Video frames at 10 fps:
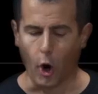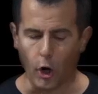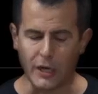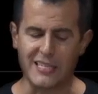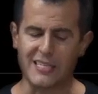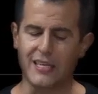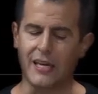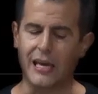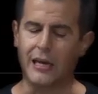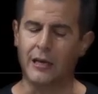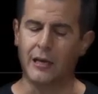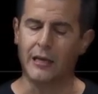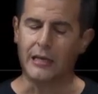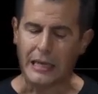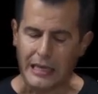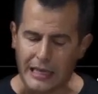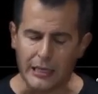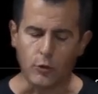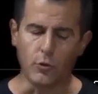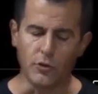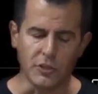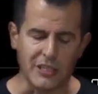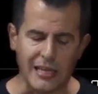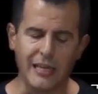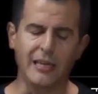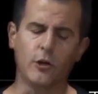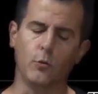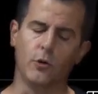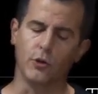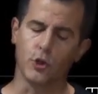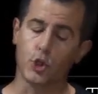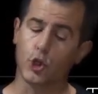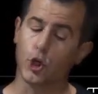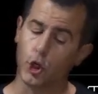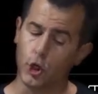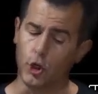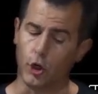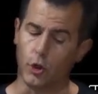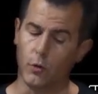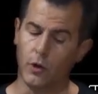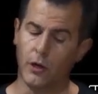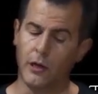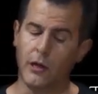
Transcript: argc equals equals 2,